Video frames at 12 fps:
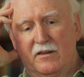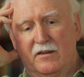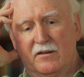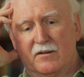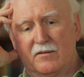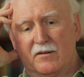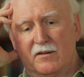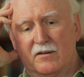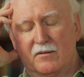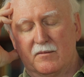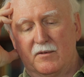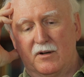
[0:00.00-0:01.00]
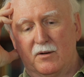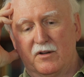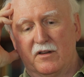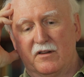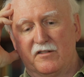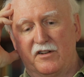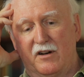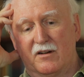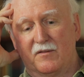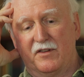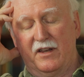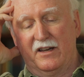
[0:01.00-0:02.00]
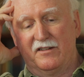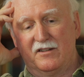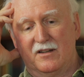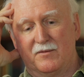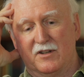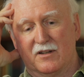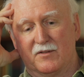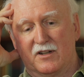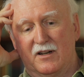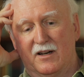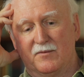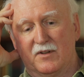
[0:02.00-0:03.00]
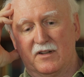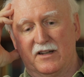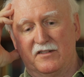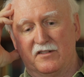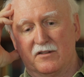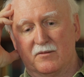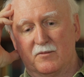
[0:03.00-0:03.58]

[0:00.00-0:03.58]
the the holy the song of thanksgiving of a convalescent,